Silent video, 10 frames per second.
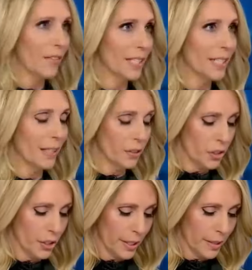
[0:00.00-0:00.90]
on the
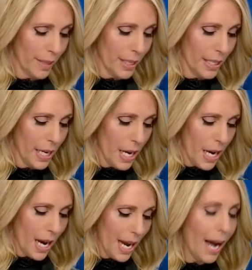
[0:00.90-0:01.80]
Intelligence Committee.
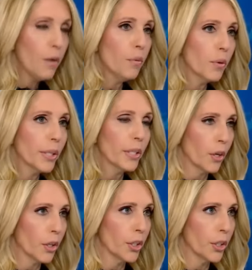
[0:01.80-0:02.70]
How worried
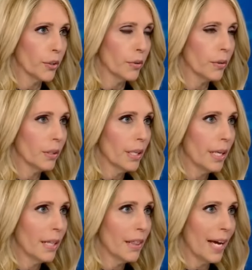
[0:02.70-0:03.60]
are you
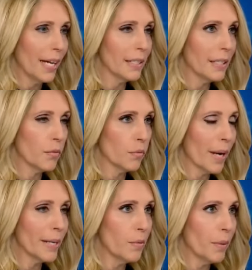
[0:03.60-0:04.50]
that
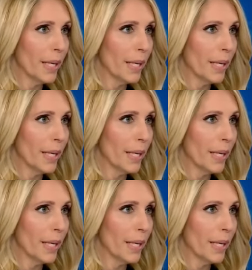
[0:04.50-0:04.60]
right